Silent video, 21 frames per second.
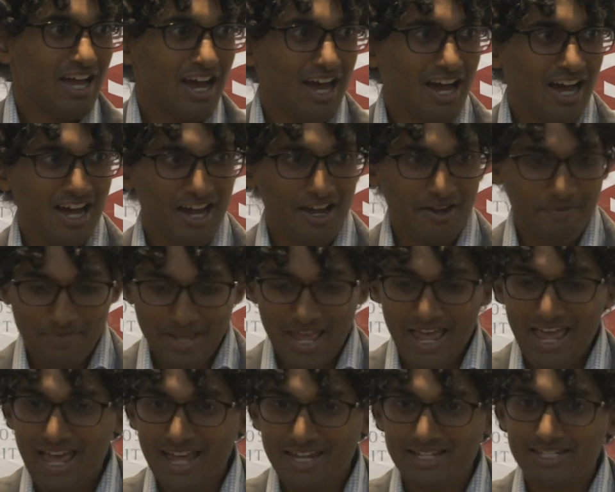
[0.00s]

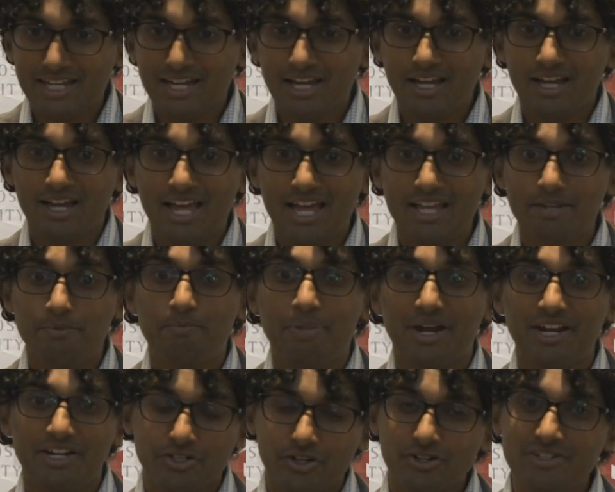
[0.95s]

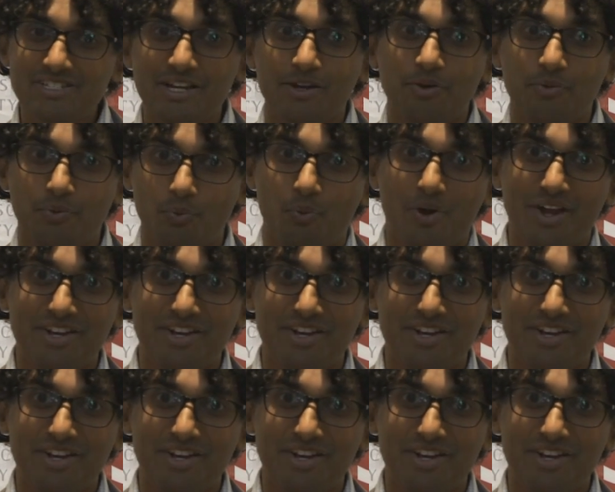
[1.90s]
But it turns out